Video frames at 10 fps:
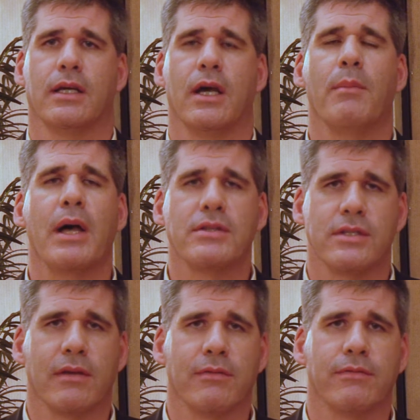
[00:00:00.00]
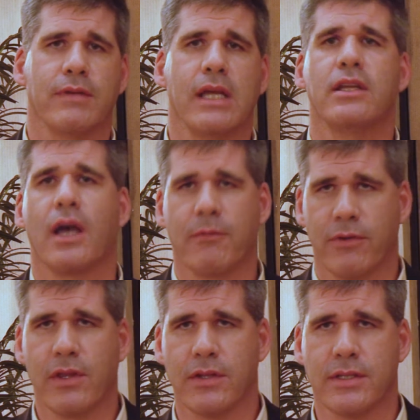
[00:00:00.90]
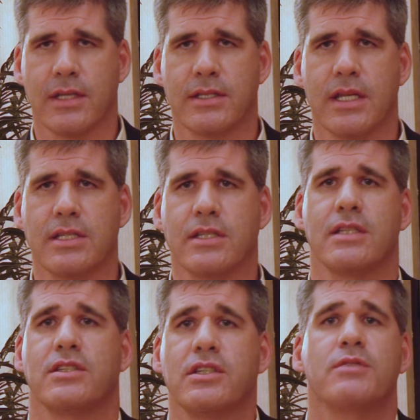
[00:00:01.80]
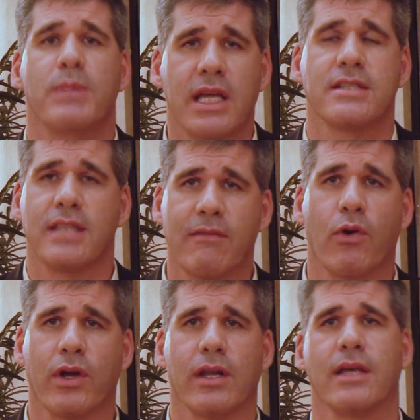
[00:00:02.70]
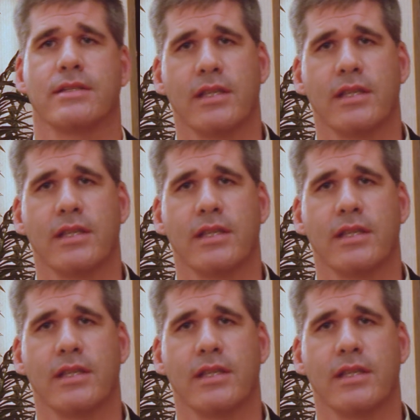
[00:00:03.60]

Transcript: amounts of income for those destinations, is just because they've organized.